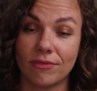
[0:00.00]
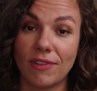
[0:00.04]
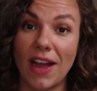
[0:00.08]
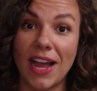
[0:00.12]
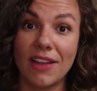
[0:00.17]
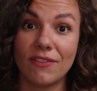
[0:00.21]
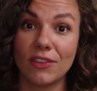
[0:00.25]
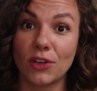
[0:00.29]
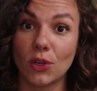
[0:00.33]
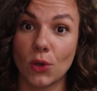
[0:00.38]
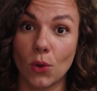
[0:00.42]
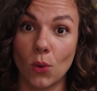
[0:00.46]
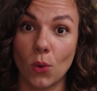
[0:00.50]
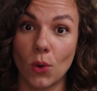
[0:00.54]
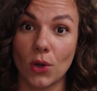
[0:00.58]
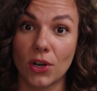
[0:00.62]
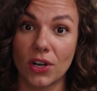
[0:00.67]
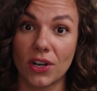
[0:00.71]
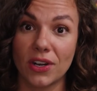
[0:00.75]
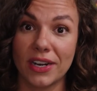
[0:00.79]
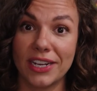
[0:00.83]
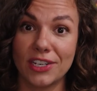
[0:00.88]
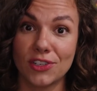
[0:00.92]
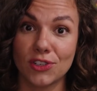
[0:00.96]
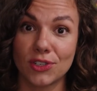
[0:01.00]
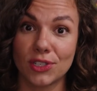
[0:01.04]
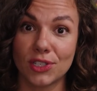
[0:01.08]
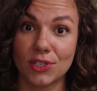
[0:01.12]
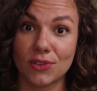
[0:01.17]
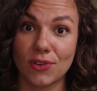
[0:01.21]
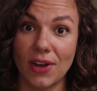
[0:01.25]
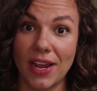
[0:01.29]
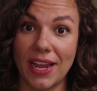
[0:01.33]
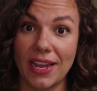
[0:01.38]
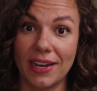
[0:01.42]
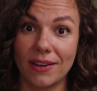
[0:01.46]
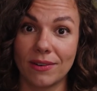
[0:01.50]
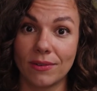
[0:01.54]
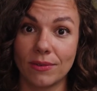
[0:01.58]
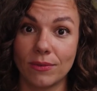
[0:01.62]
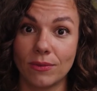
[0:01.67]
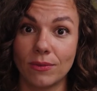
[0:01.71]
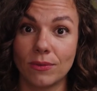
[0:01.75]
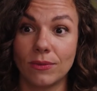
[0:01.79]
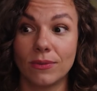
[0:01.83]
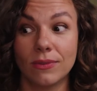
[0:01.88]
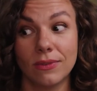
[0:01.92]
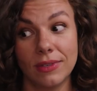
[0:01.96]
Five and a quarter interest rate
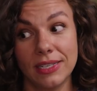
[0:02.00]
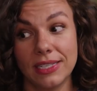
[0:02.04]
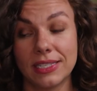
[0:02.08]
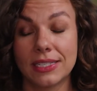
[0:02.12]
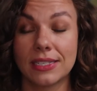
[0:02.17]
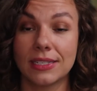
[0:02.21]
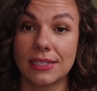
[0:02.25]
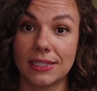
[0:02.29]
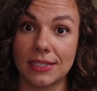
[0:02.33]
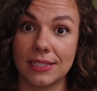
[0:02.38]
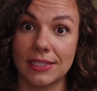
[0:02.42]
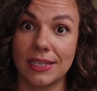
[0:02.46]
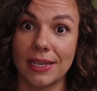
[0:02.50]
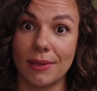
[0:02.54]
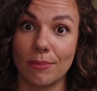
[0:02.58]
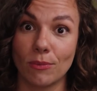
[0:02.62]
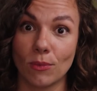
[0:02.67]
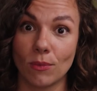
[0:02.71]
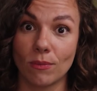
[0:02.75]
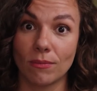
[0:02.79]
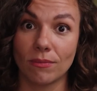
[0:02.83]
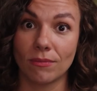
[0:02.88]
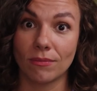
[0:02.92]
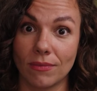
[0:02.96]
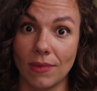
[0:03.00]
is gonna seem